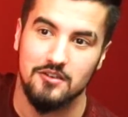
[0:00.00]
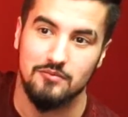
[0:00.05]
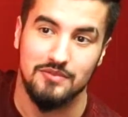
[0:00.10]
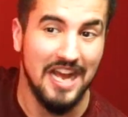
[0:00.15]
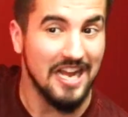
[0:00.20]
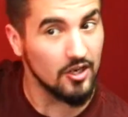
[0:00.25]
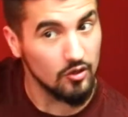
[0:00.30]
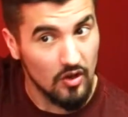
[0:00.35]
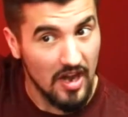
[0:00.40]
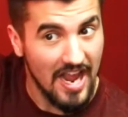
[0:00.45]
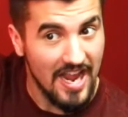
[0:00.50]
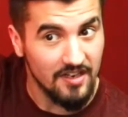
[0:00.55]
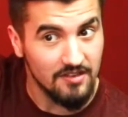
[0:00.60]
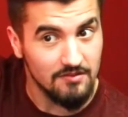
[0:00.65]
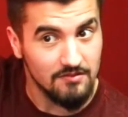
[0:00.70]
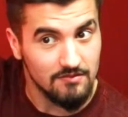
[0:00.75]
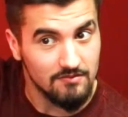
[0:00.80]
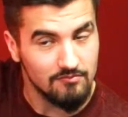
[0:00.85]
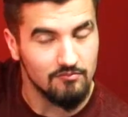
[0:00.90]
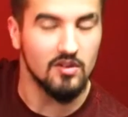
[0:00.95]
Not great,
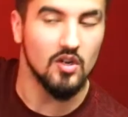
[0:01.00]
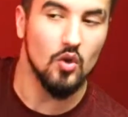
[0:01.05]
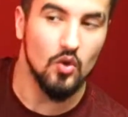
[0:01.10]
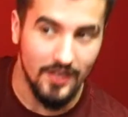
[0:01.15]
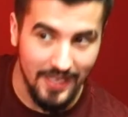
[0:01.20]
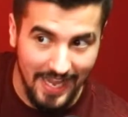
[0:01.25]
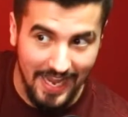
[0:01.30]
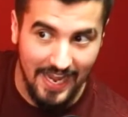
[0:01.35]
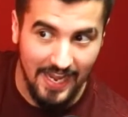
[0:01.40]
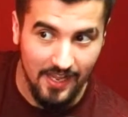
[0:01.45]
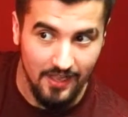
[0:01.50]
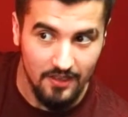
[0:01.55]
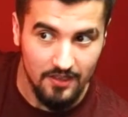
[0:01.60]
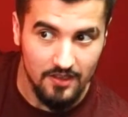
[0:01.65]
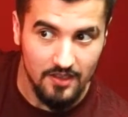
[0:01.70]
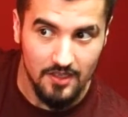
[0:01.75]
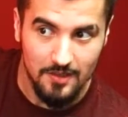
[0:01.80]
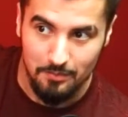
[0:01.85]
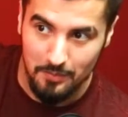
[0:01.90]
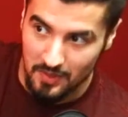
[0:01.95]
but okay,
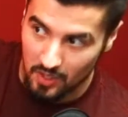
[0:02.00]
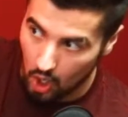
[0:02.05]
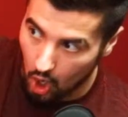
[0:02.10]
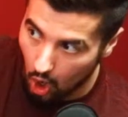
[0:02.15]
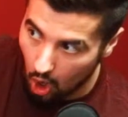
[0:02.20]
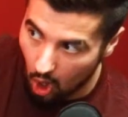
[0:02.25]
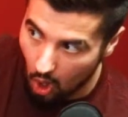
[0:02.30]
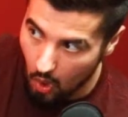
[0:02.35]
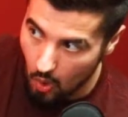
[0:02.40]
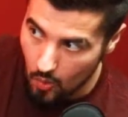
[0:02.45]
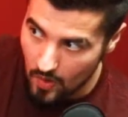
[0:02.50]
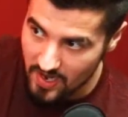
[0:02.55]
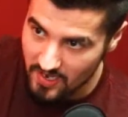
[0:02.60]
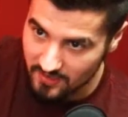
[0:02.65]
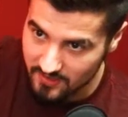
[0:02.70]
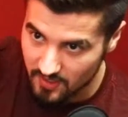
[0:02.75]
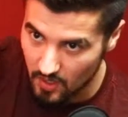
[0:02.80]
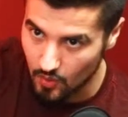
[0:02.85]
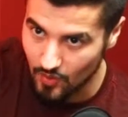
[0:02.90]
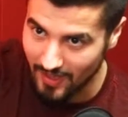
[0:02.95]
but
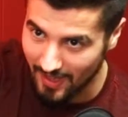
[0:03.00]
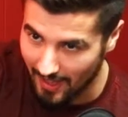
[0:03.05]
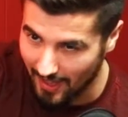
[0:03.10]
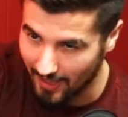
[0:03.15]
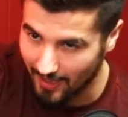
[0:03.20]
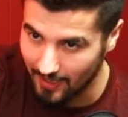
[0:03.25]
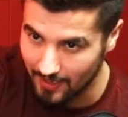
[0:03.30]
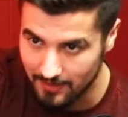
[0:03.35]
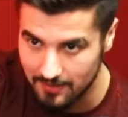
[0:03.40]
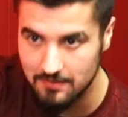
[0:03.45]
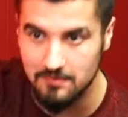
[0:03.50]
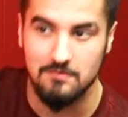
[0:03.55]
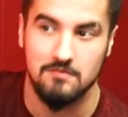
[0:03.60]
always okay.